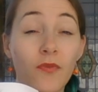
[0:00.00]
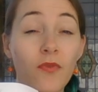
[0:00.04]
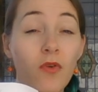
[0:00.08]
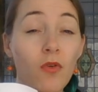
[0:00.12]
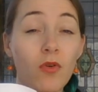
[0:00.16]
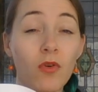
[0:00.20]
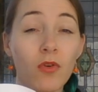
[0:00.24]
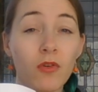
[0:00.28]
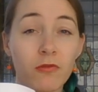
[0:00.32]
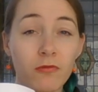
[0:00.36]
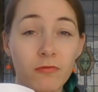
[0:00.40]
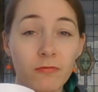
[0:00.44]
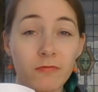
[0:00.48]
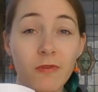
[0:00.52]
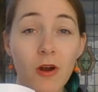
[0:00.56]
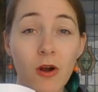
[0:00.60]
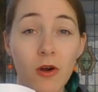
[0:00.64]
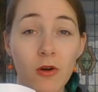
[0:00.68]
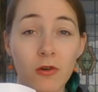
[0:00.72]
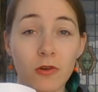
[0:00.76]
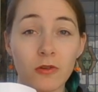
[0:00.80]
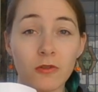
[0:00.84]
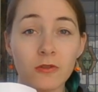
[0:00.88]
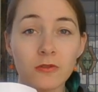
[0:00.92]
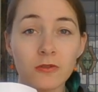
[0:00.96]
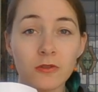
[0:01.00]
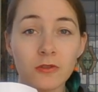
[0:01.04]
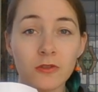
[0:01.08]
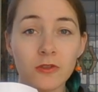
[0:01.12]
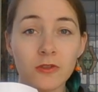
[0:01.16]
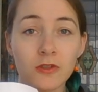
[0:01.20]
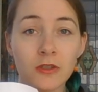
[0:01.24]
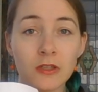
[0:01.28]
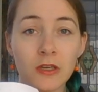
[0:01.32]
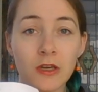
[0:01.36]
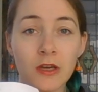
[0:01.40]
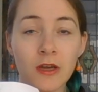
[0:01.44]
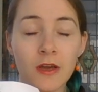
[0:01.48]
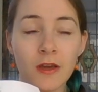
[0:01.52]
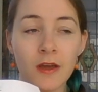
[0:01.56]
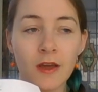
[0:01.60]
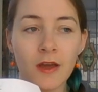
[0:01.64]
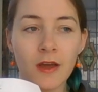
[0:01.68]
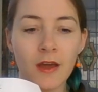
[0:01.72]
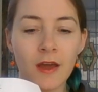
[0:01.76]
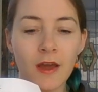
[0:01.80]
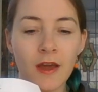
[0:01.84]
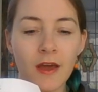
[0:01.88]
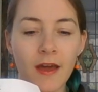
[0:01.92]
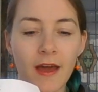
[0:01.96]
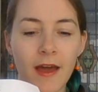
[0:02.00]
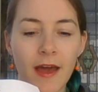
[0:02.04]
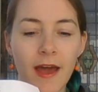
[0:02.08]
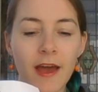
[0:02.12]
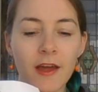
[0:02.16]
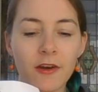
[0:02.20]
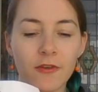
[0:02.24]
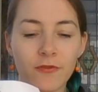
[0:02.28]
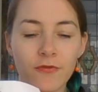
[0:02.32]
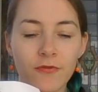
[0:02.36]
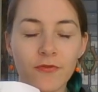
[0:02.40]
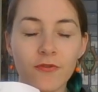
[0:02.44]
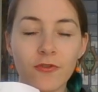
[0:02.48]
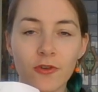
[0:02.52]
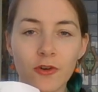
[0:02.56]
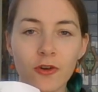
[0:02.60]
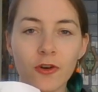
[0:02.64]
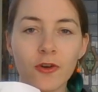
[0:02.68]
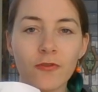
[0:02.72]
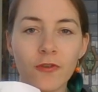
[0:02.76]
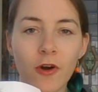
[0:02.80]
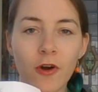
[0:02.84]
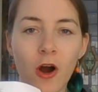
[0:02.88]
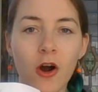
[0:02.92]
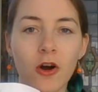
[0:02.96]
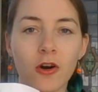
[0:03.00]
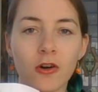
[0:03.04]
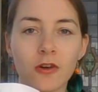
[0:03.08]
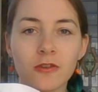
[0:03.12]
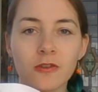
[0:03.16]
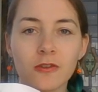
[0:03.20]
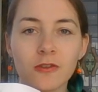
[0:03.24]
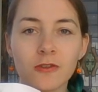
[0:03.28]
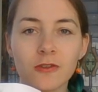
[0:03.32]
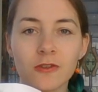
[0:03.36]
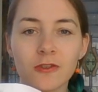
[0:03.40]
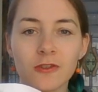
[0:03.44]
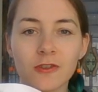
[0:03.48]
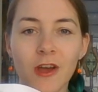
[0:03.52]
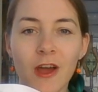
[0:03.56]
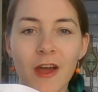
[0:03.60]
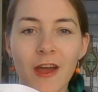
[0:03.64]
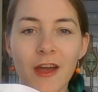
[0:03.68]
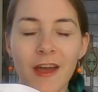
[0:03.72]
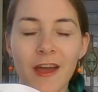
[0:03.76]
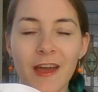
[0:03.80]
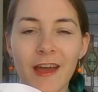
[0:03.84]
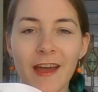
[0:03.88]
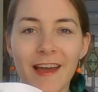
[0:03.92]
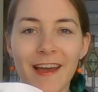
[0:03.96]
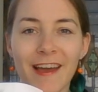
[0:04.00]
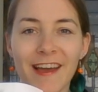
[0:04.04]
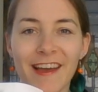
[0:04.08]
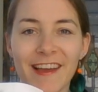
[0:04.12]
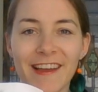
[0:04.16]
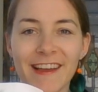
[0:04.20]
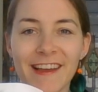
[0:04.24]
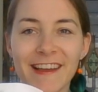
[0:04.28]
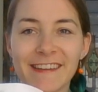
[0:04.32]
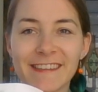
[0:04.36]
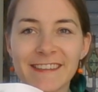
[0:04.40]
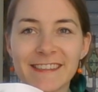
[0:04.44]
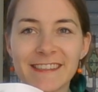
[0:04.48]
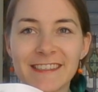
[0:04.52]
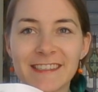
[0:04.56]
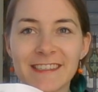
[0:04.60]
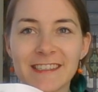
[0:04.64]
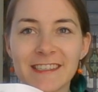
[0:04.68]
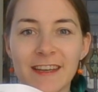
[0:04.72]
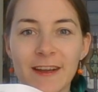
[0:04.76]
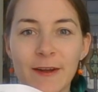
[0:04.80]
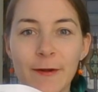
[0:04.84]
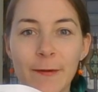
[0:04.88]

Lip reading: 4 rows, and 4 rows is